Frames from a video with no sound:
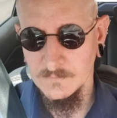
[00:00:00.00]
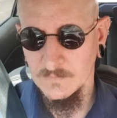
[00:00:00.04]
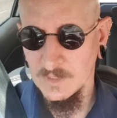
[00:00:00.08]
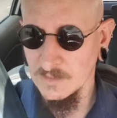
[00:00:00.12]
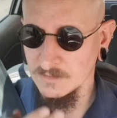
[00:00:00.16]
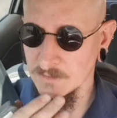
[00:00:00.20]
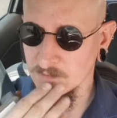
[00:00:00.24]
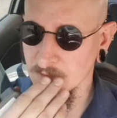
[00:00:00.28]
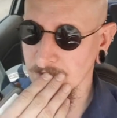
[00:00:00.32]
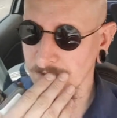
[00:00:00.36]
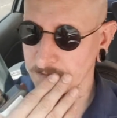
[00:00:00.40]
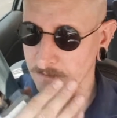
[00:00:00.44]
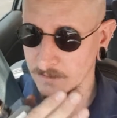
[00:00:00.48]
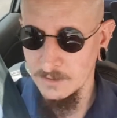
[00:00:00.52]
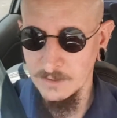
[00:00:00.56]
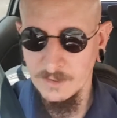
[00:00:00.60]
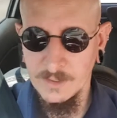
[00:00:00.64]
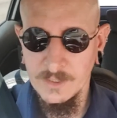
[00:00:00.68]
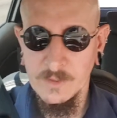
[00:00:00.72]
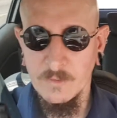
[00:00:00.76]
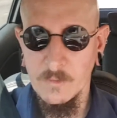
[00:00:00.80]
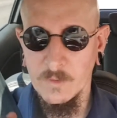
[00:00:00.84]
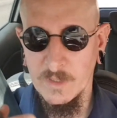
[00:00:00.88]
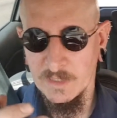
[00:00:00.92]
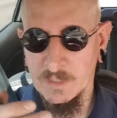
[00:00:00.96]
That's not
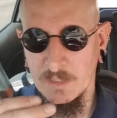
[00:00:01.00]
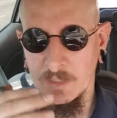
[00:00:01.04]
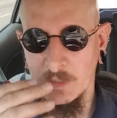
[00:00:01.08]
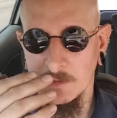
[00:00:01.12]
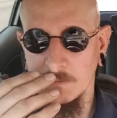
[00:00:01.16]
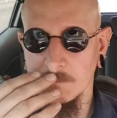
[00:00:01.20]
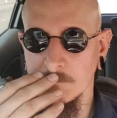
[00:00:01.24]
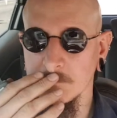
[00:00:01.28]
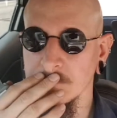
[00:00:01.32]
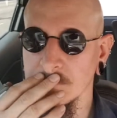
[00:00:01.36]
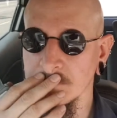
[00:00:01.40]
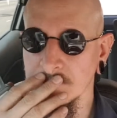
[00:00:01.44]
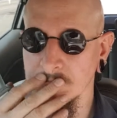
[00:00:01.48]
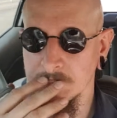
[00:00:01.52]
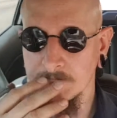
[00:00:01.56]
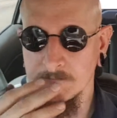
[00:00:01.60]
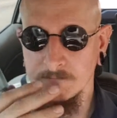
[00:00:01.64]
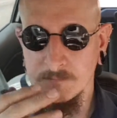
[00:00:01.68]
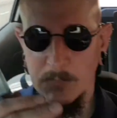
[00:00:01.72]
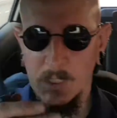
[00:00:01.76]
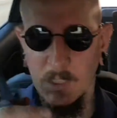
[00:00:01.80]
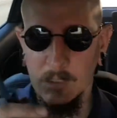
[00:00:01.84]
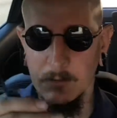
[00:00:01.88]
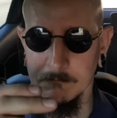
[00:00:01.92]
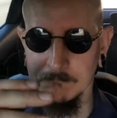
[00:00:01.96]
including Wiki and,
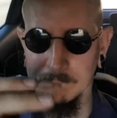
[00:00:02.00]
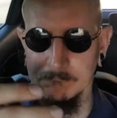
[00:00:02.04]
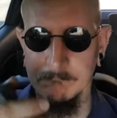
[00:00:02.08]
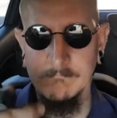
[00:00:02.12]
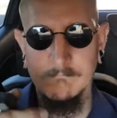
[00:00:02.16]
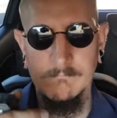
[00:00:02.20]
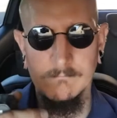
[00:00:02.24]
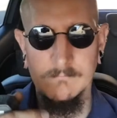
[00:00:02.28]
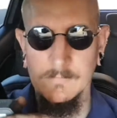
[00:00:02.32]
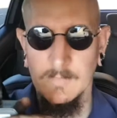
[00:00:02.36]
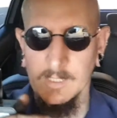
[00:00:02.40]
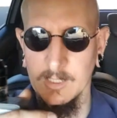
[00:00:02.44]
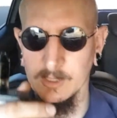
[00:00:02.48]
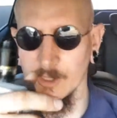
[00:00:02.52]
you know,